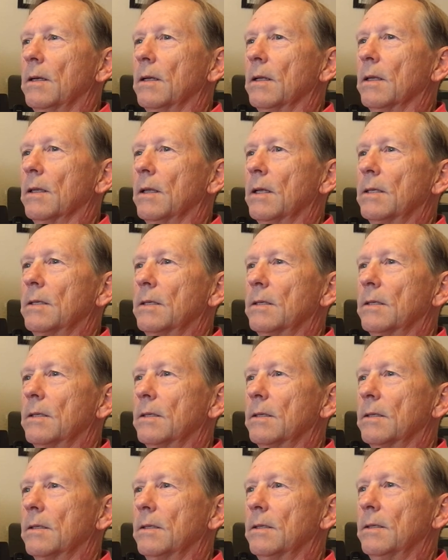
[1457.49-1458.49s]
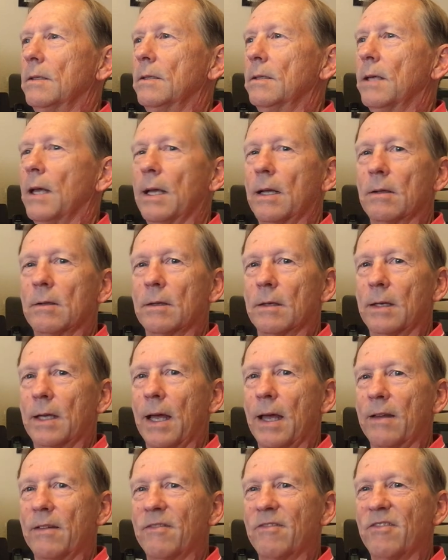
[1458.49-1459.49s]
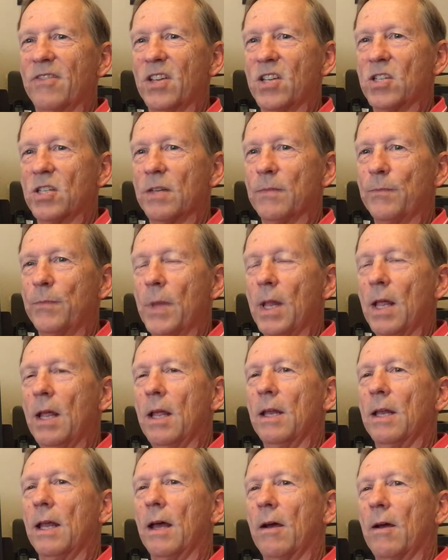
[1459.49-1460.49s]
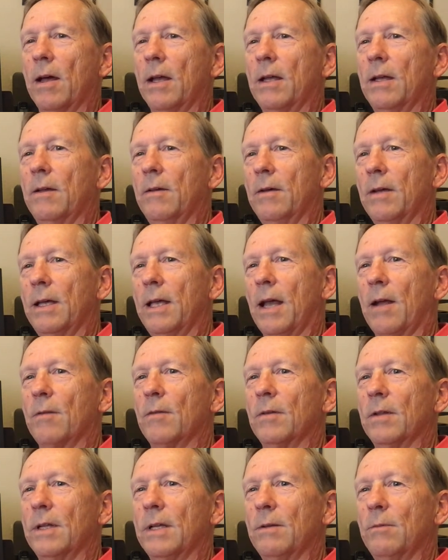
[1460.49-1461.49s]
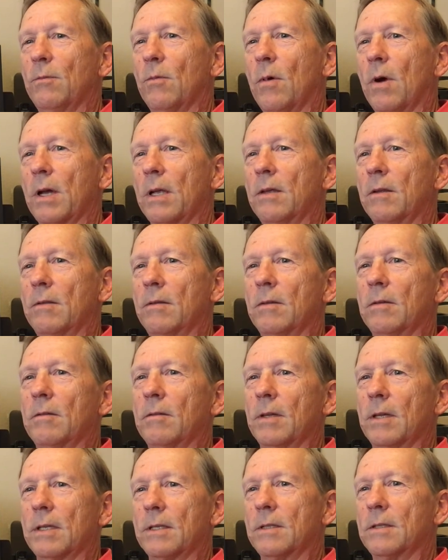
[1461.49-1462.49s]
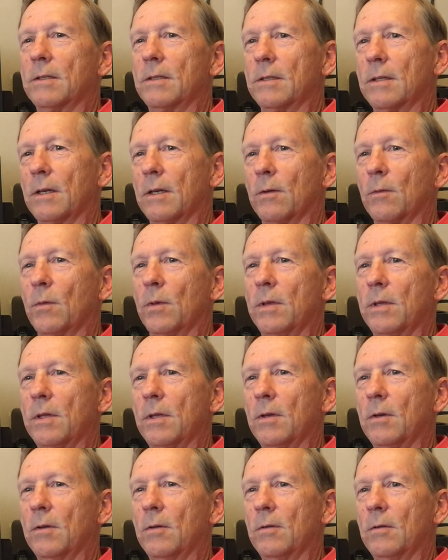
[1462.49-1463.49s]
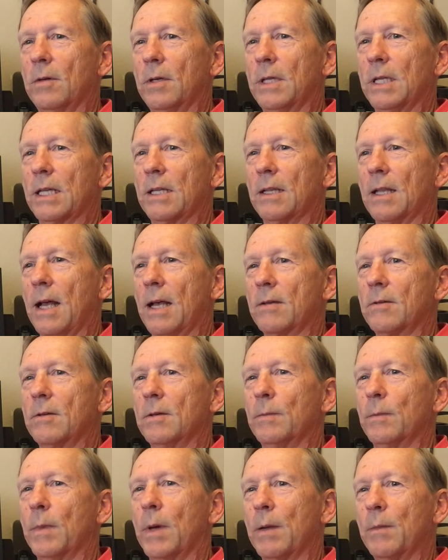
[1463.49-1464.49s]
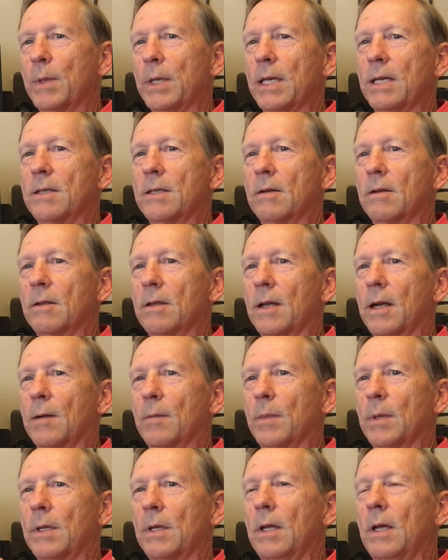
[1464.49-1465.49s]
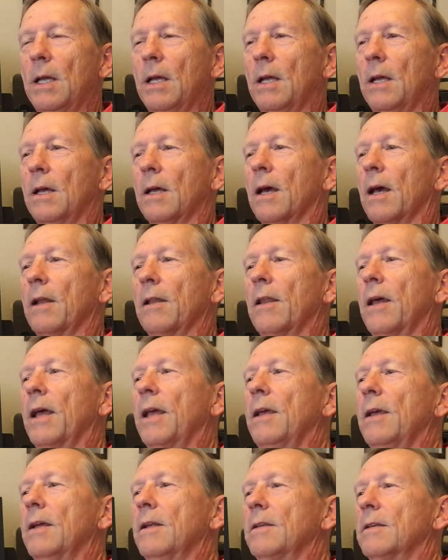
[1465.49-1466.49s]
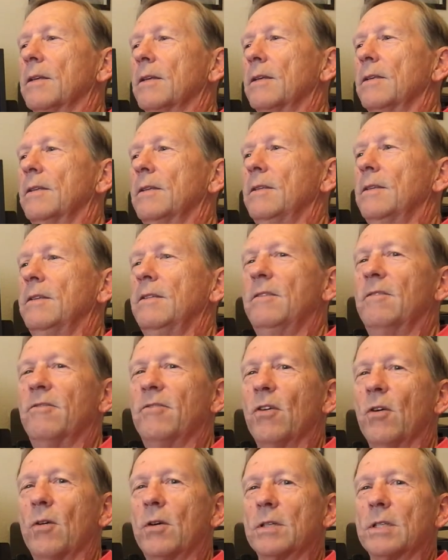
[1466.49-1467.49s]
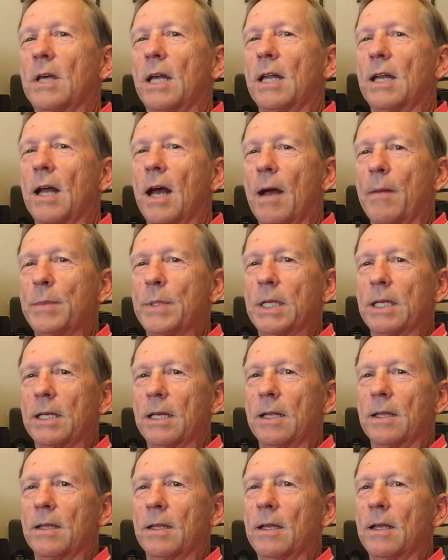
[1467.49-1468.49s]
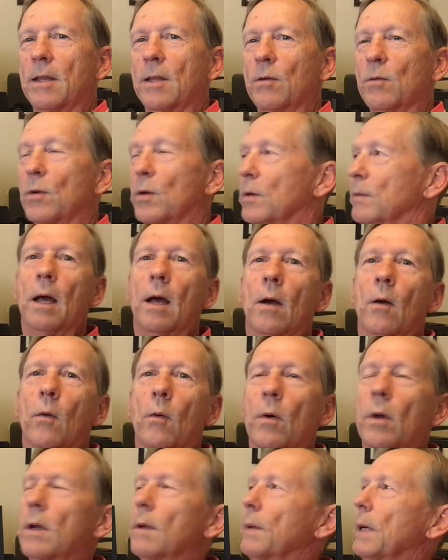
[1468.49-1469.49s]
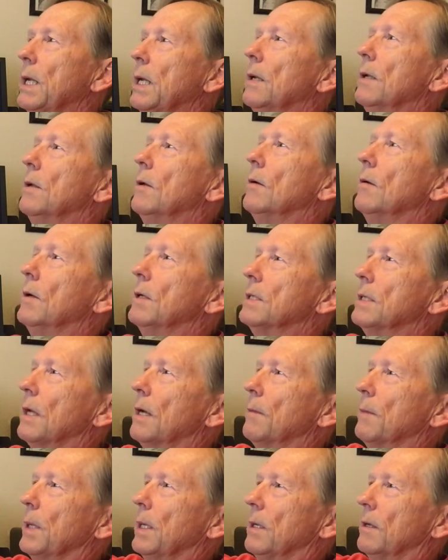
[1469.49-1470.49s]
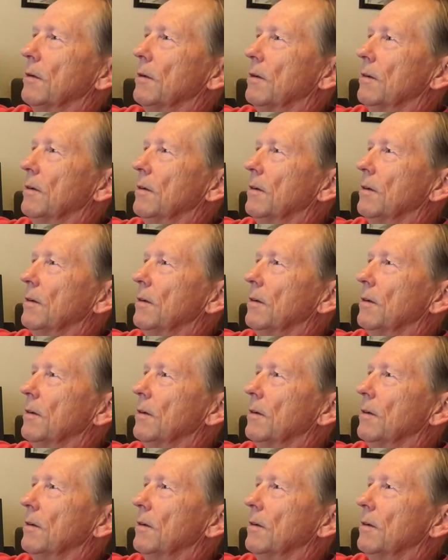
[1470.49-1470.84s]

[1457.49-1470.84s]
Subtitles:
Let's take a look at vision. Now, I can't really walk you through this with you in the classroom. It might be easier there, but I'd like you to focus on an object in the room. Well, what I'm going to do is I'm going